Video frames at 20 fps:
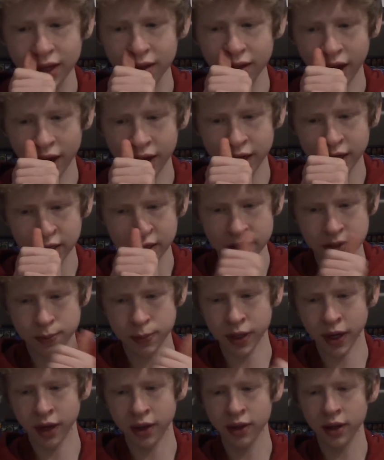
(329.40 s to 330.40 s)
liking this,
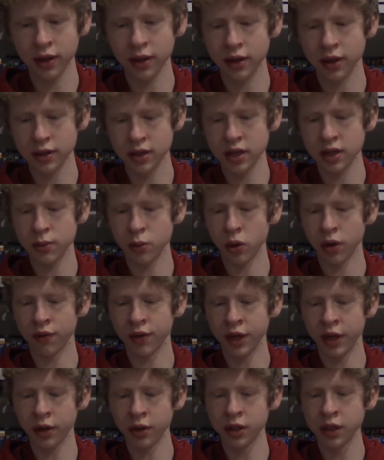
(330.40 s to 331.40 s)
but I think this is more of a
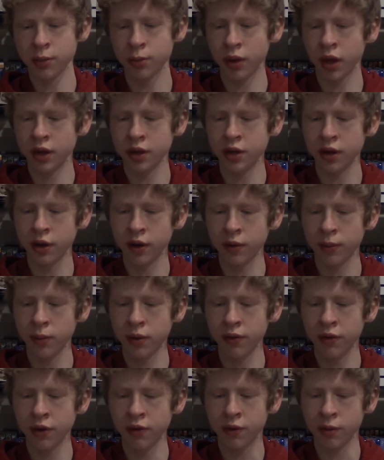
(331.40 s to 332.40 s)
guilty pleasure
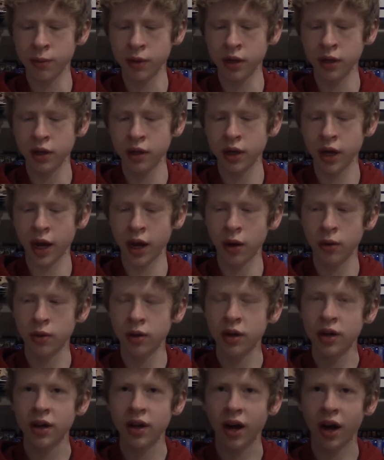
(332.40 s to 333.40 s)
movie for me now.
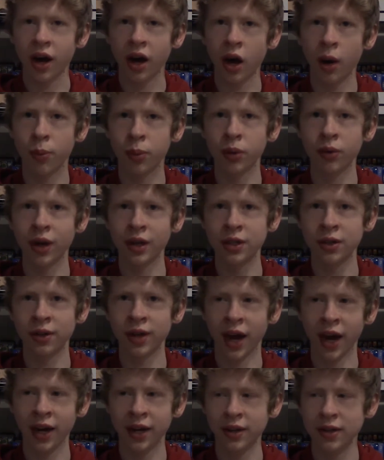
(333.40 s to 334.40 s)
Parental
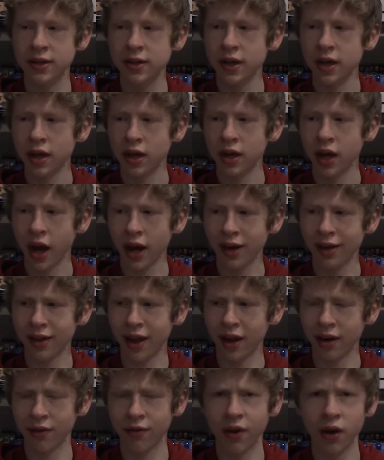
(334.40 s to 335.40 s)
Guidance. I had a
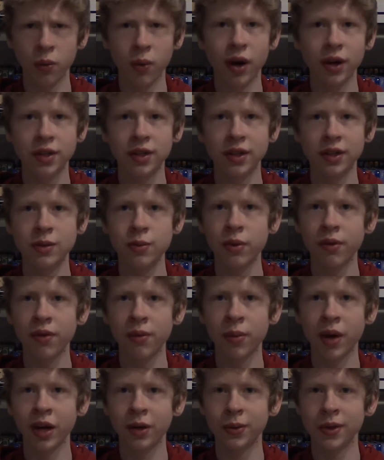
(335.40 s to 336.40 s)
lot of fun watching this movie
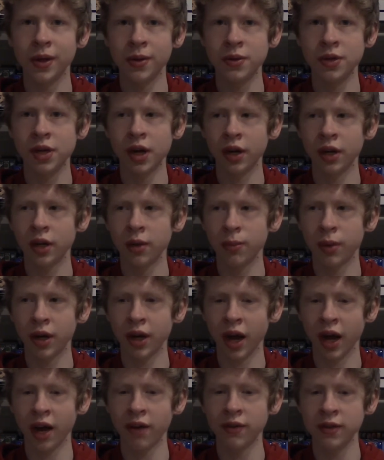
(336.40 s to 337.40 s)
back when I was younger, but
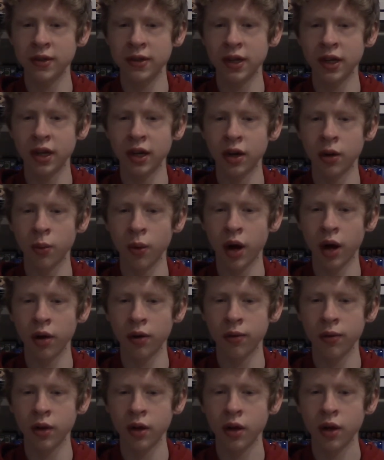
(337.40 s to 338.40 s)
I haven't seen it in a while.